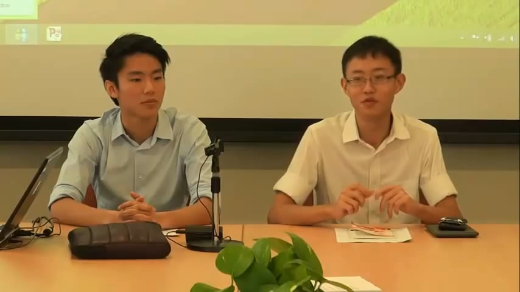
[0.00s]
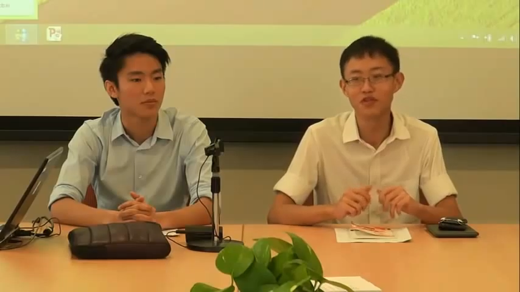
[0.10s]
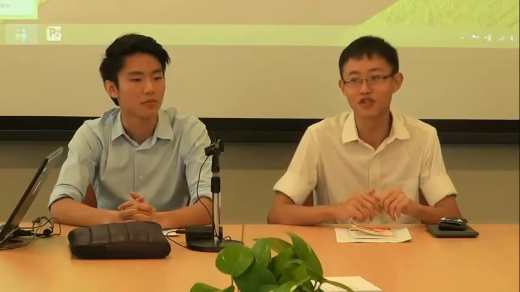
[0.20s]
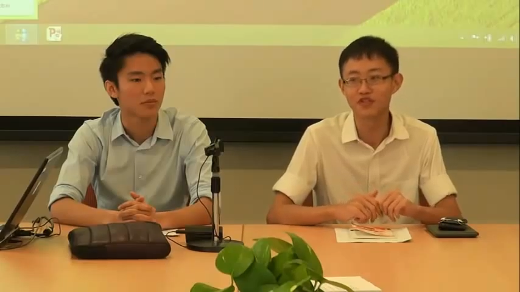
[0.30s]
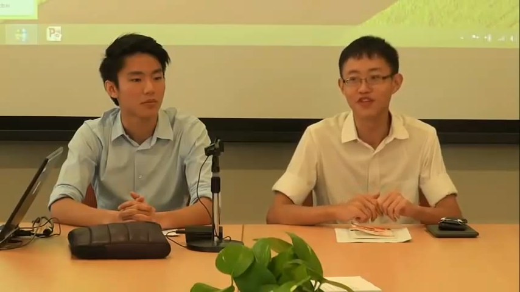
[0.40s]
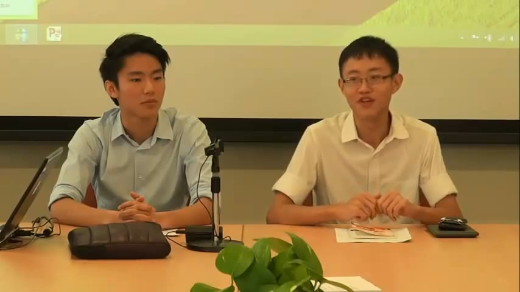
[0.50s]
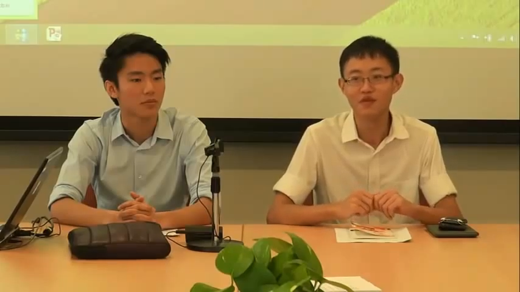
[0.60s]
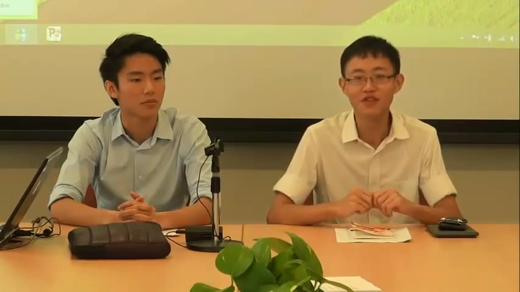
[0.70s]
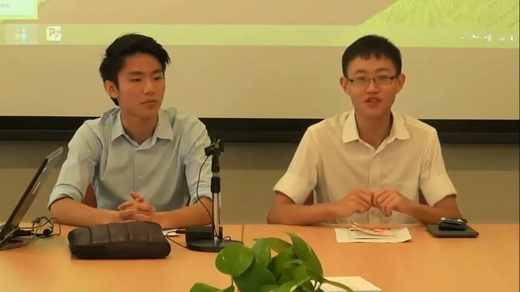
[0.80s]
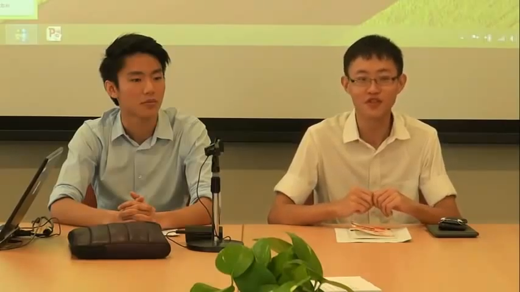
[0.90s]
Speaker 1: Most of
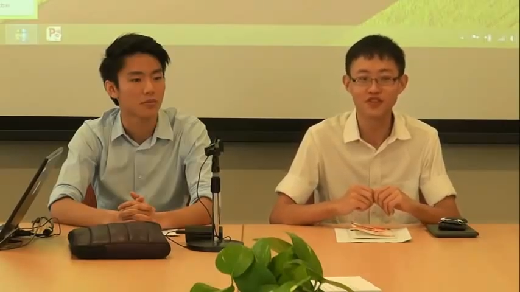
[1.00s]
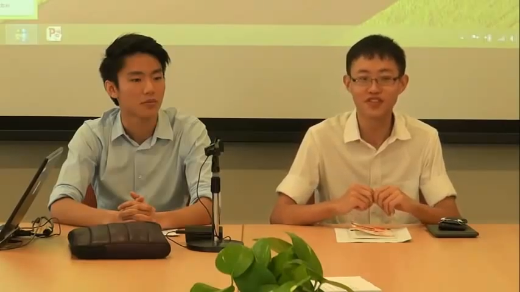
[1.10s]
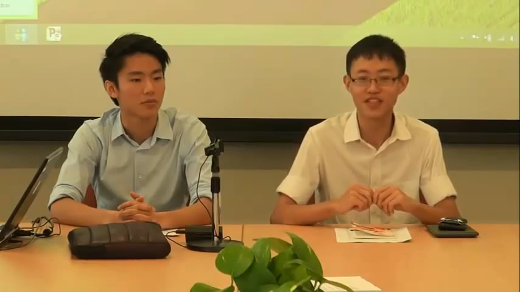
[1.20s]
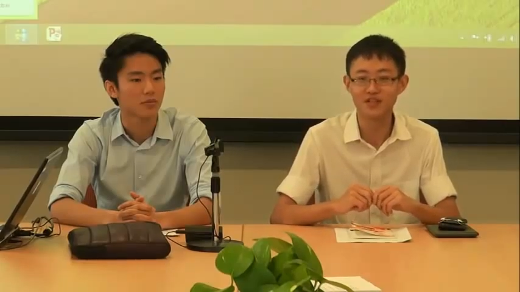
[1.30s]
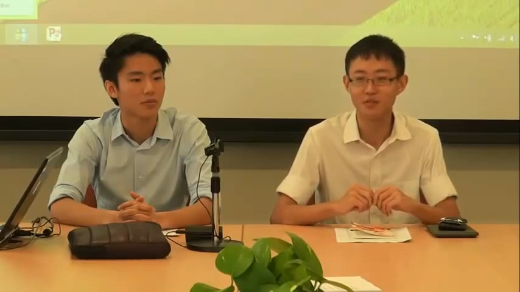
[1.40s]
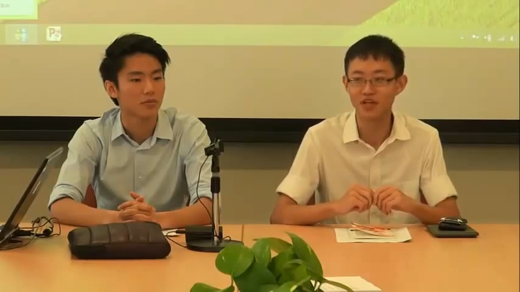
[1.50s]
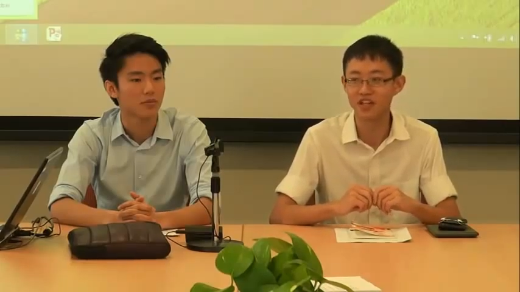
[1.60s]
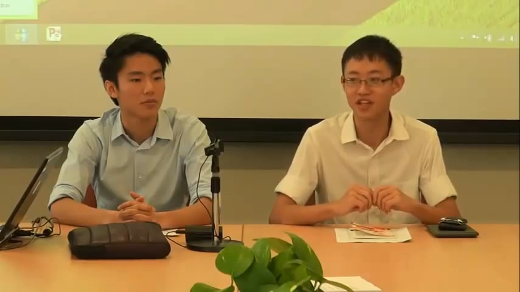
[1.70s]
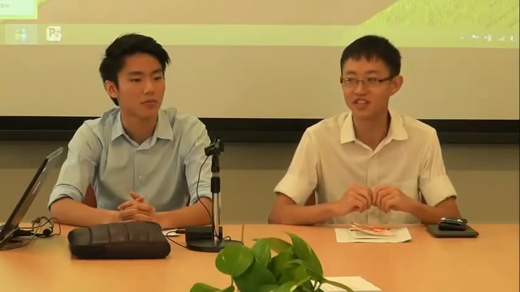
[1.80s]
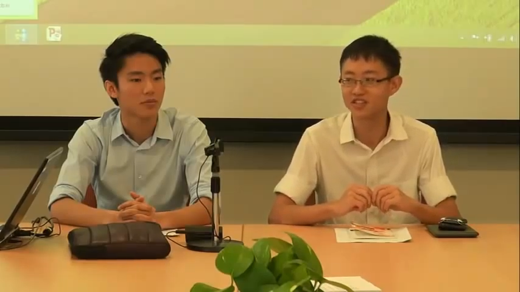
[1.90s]
those that
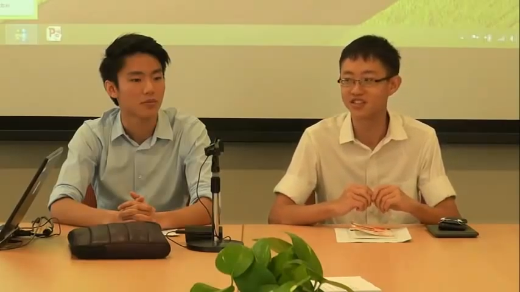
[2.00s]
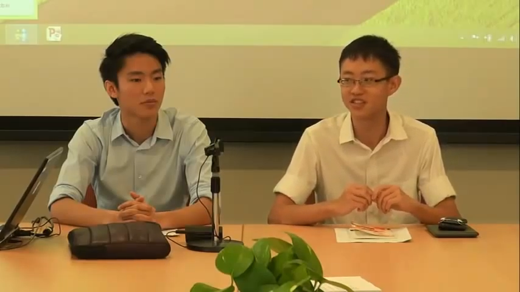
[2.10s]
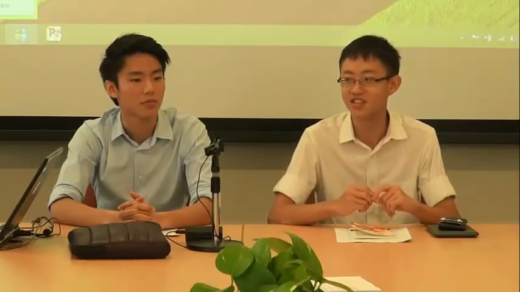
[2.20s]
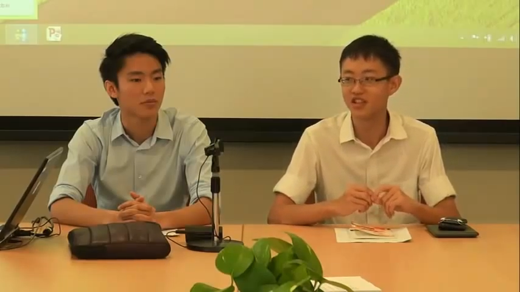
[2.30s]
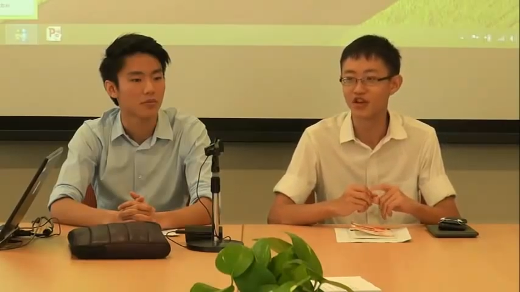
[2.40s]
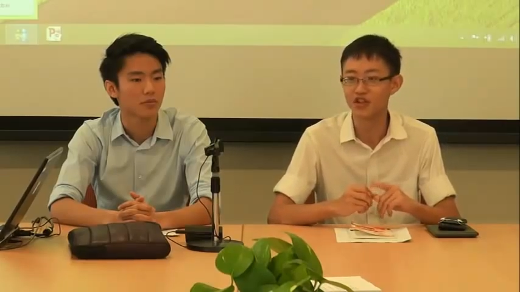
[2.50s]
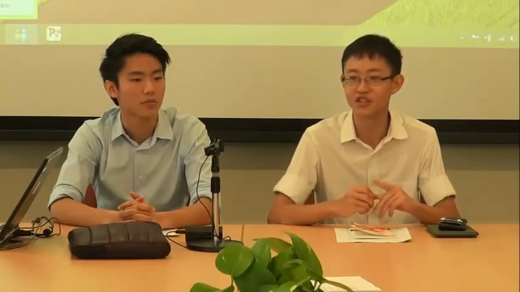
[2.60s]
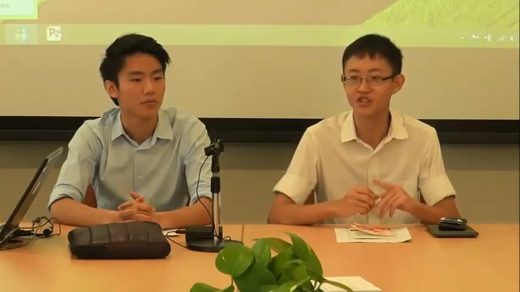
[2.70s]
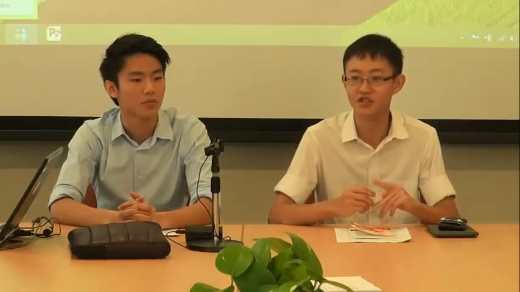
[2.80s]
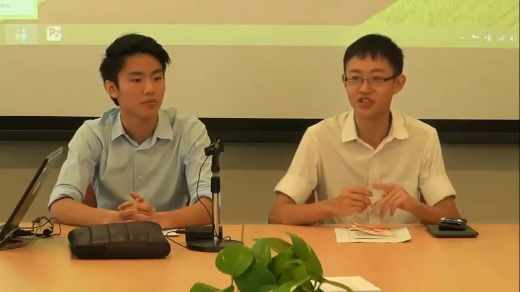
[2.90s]
begin as
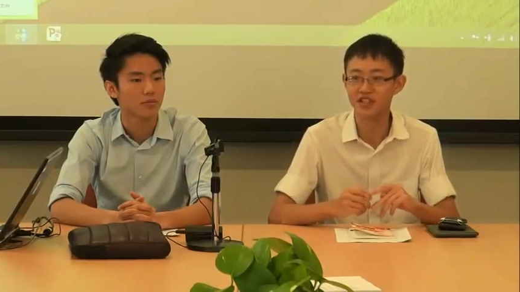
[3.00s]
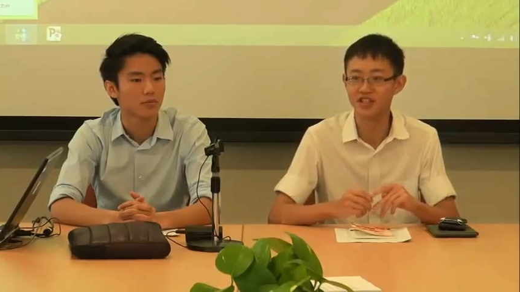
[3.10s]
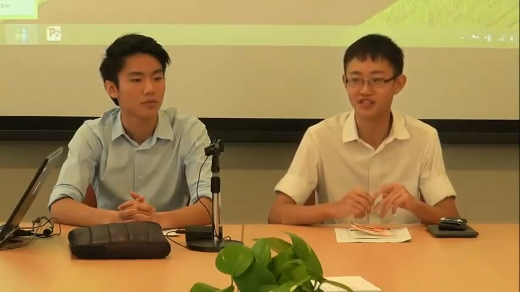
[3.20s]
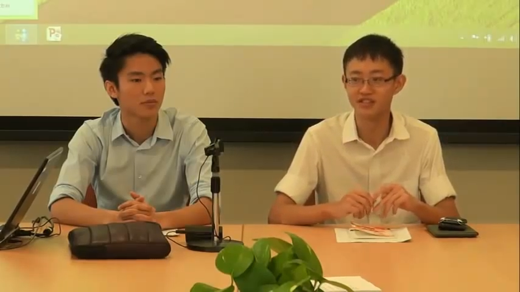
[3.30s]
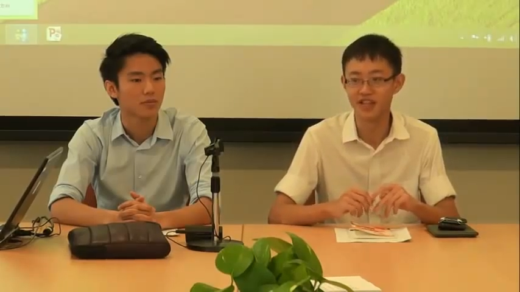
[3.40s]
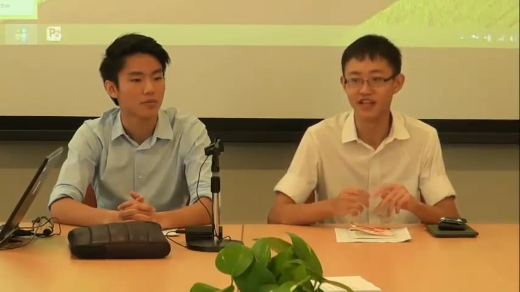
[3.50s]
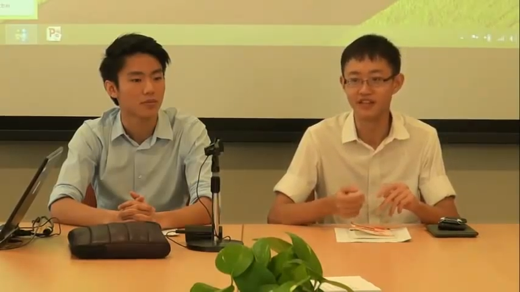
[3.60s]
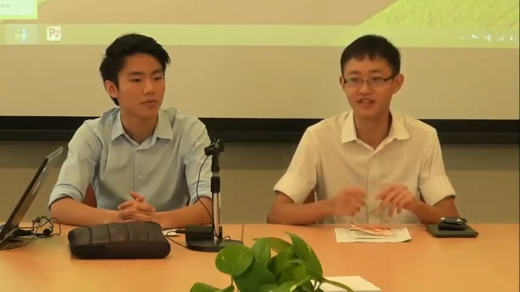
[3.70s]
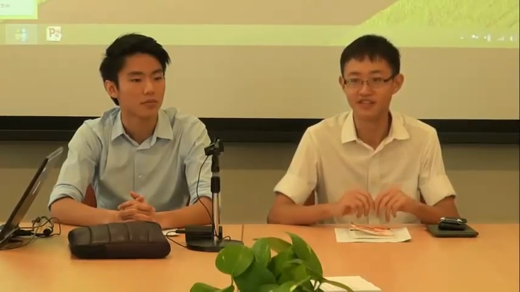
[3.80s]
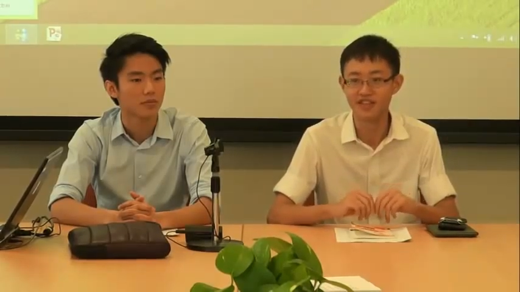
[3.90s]
thoughts usually
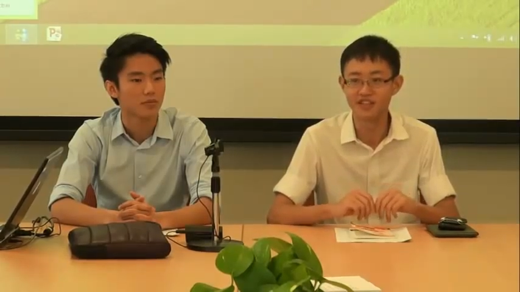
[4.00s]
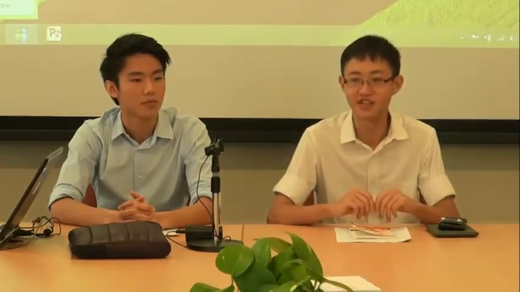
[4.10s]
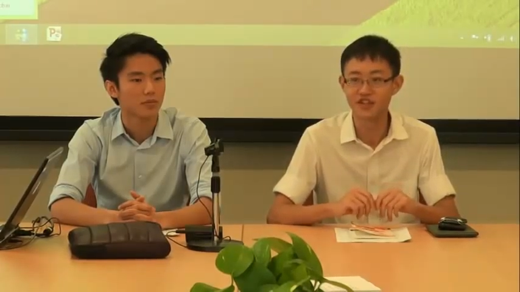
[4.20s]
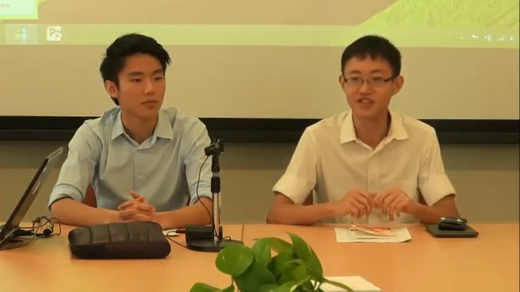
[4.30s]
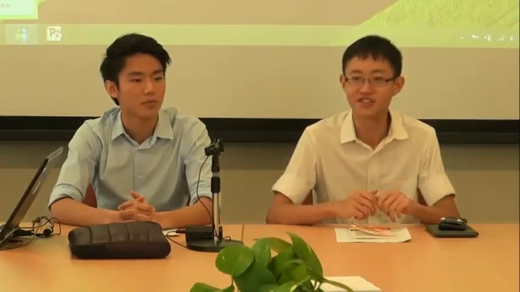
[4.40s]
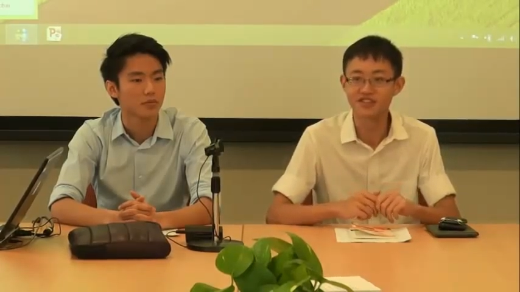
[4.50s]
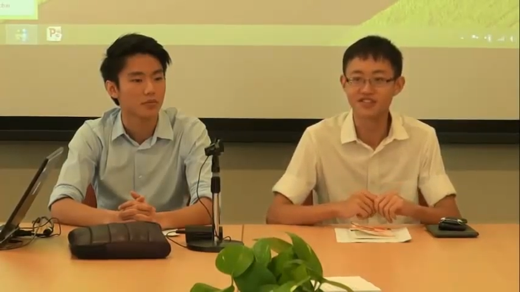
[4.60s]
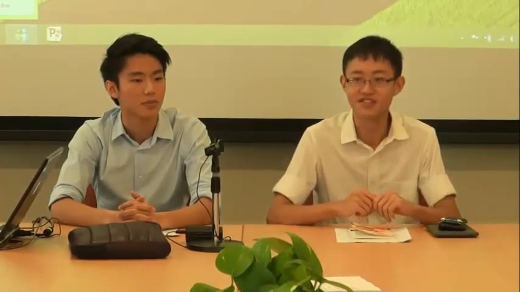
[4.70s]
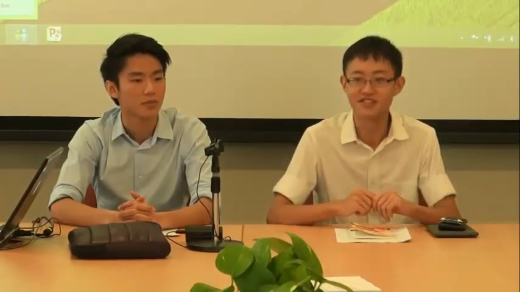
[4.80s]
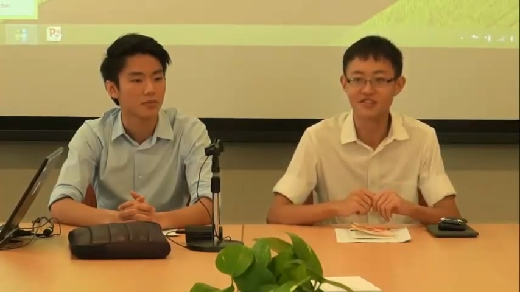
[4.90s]
end as thoughts
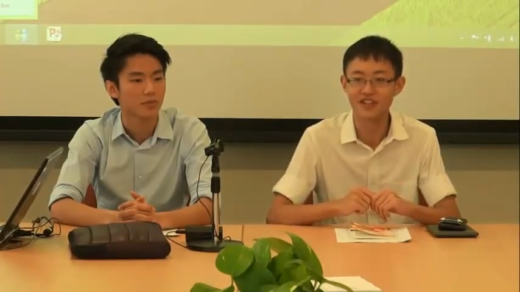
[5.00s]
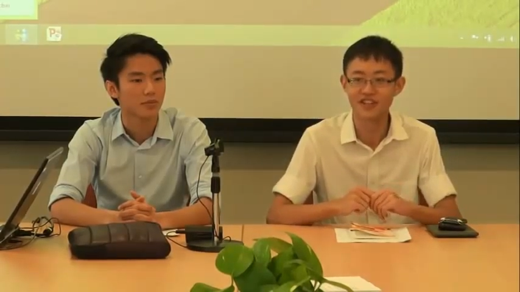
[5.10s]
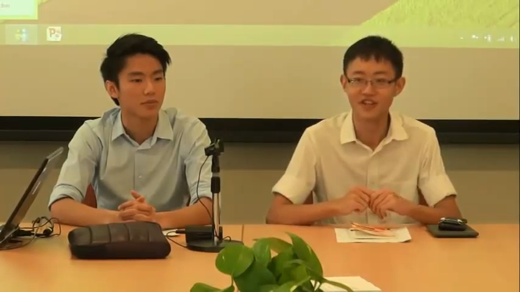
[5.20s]
rather than